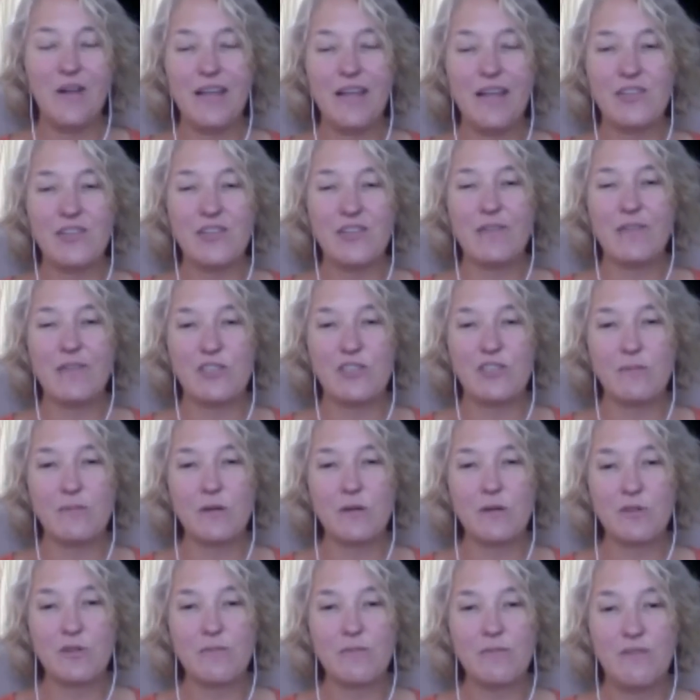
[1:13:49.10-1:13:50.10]
so the
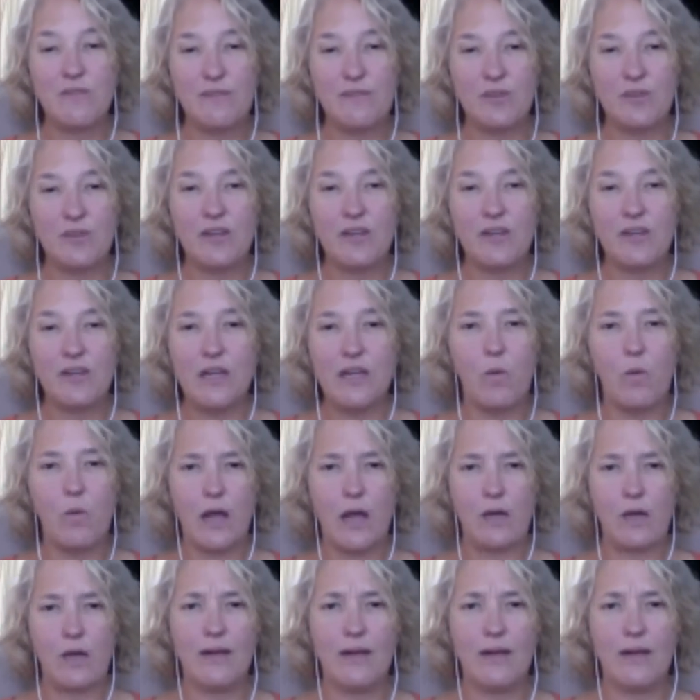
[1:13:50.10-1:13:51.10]
subscription fee for Neo.
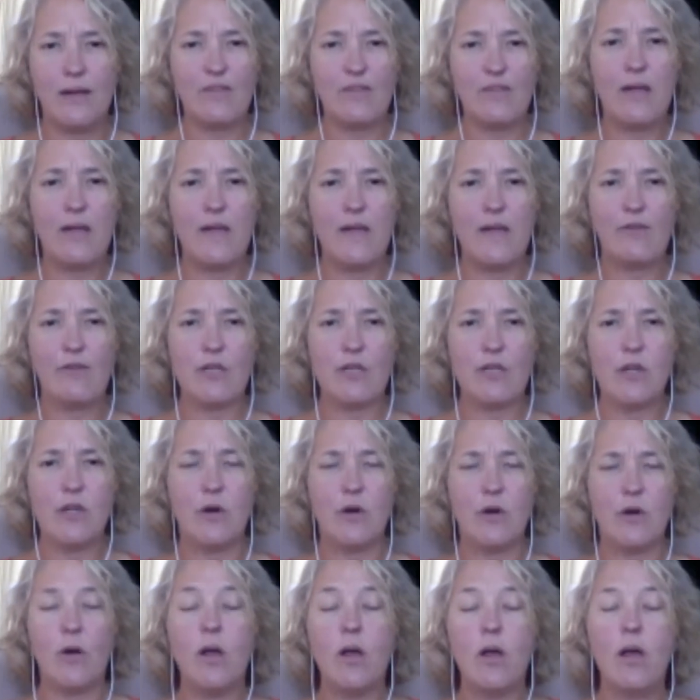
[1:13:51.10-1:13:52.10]
Why do I have to pay for
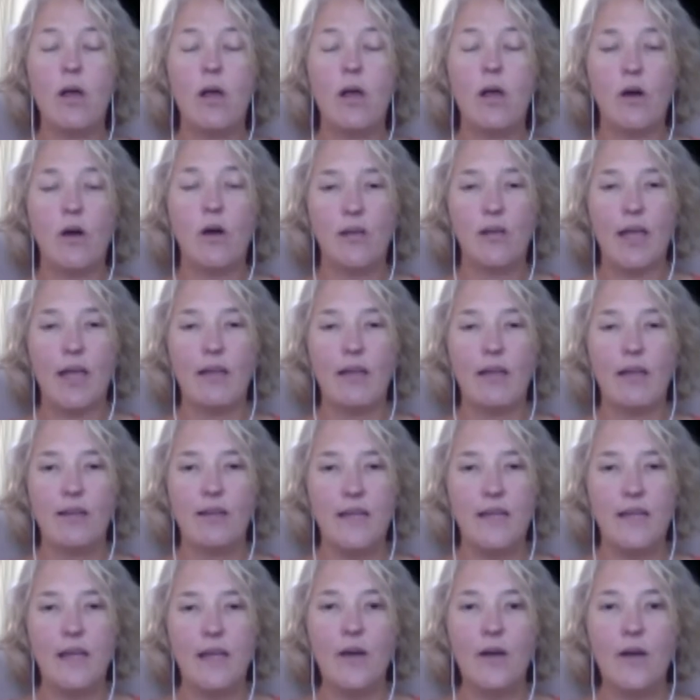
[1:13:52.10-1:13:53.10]
Neo? Okay,
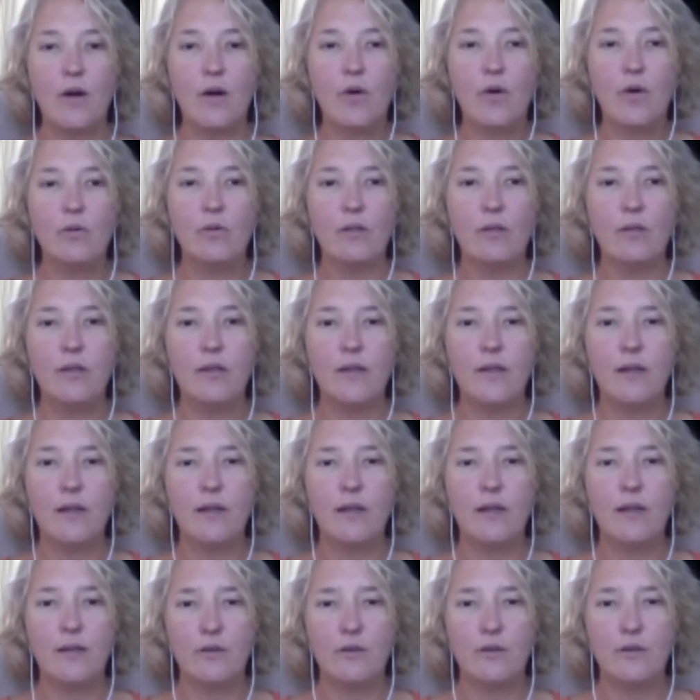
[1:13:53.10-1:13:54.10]
Neo,
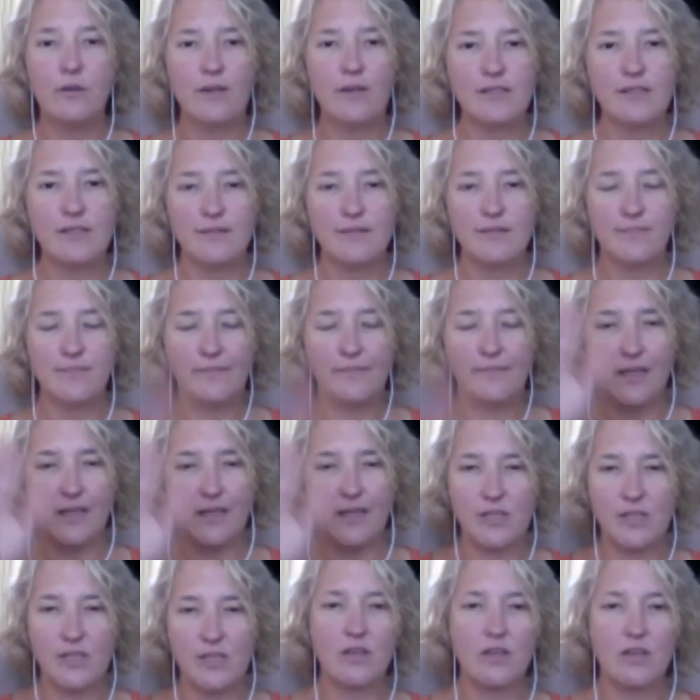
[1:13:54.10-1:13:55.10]
Chris and
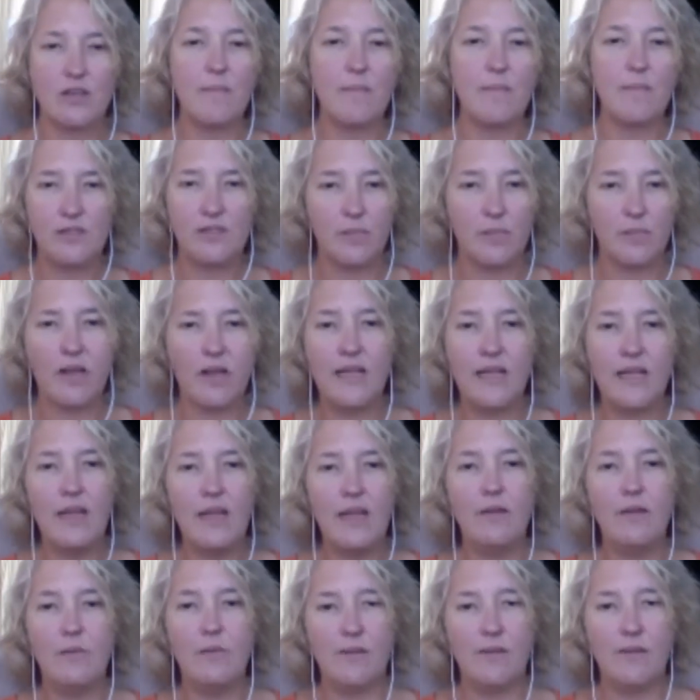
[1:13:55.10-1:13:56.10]
Jessica make their
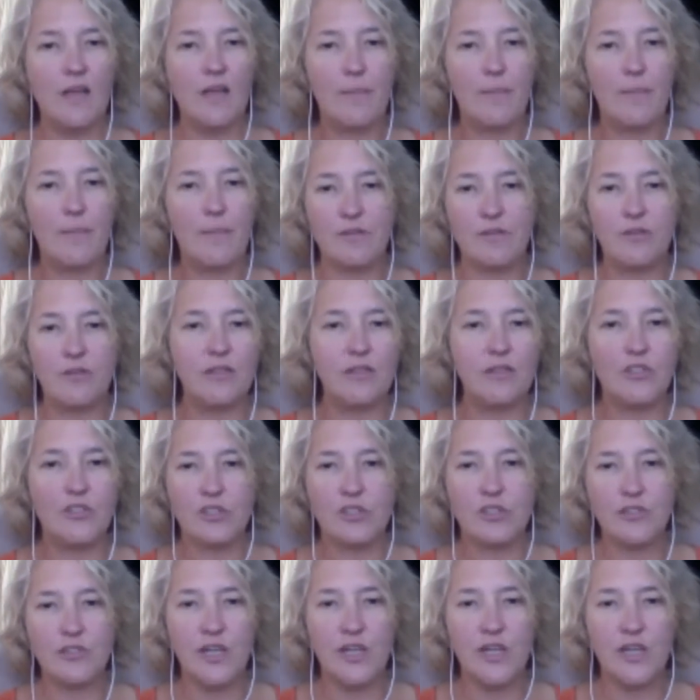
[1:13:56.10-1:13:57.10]
money when the opportunities
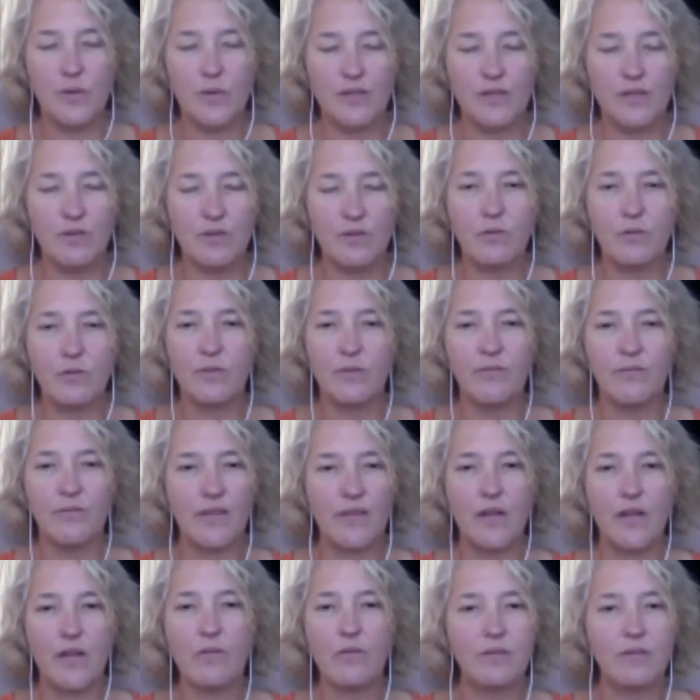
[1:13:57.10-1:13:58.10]
just like we do.
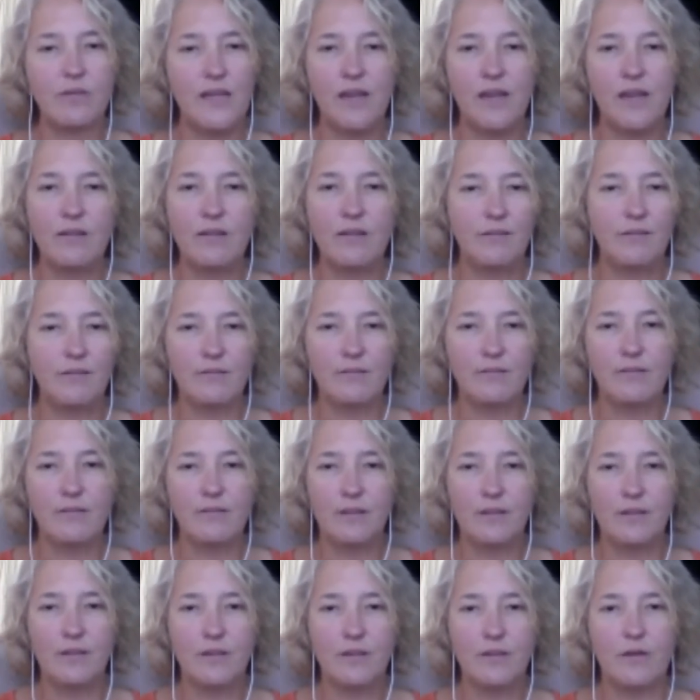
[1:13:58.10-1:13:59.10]
They don't need
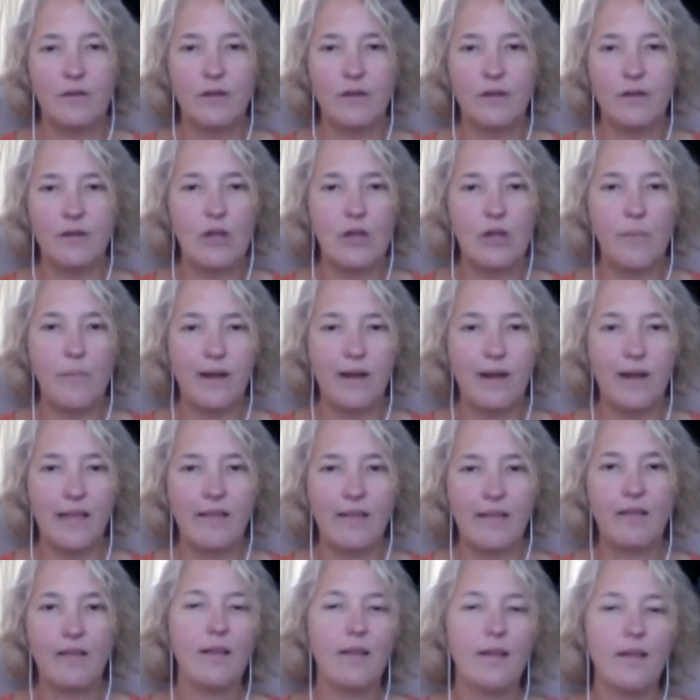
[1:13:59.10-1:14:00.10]
your Neo
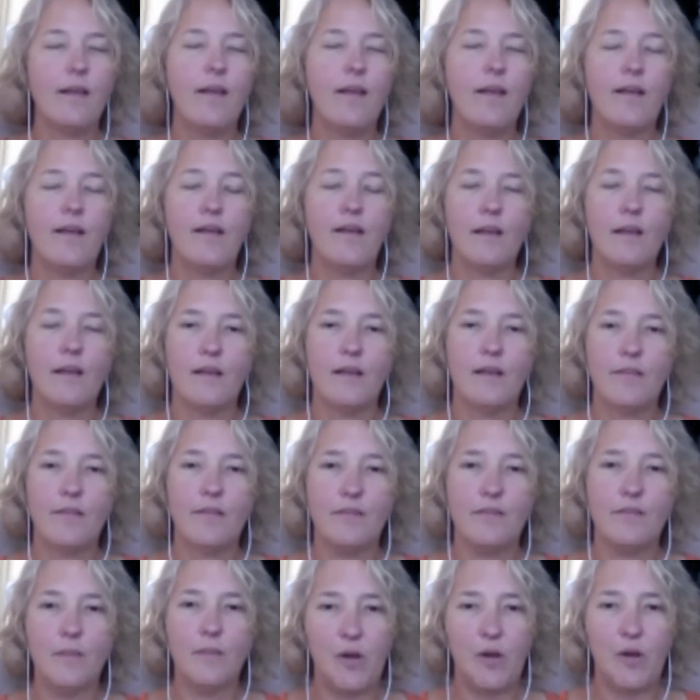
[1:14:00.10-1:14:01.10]
money.
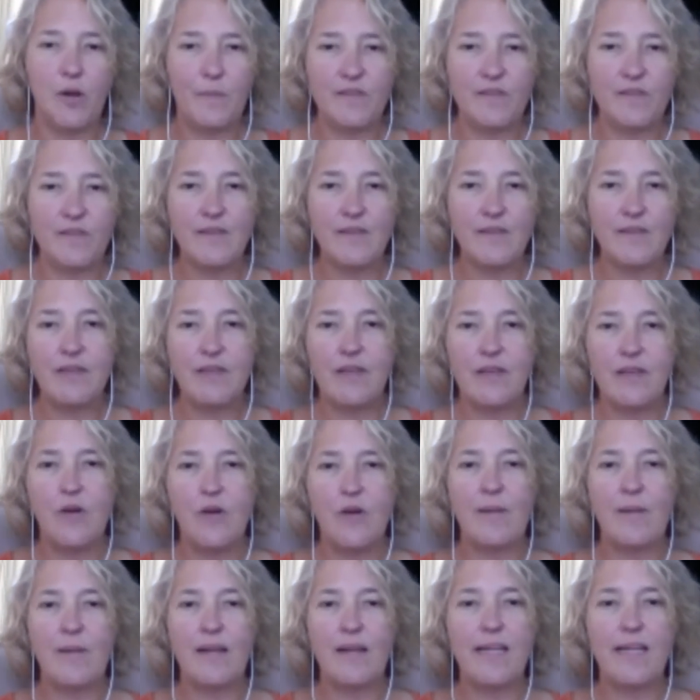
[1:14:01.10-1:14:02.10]
The purpose of the Neo
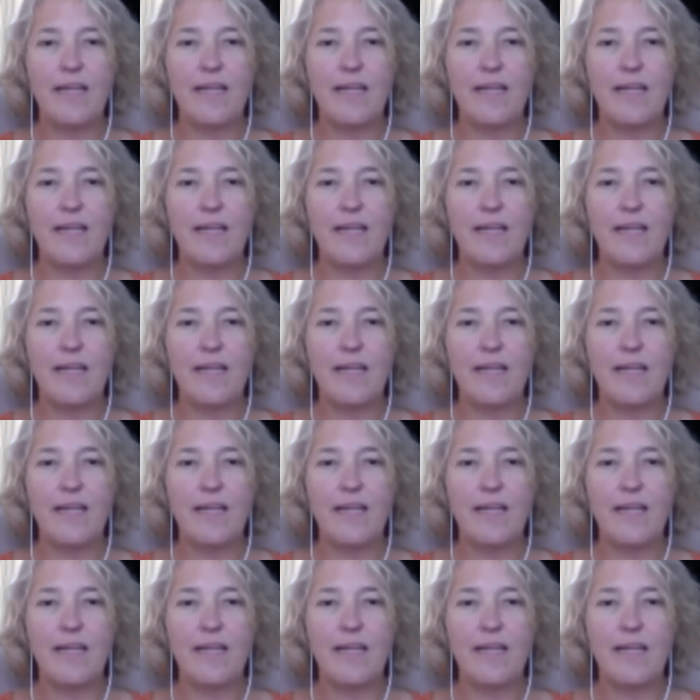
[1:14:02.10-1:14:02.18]
money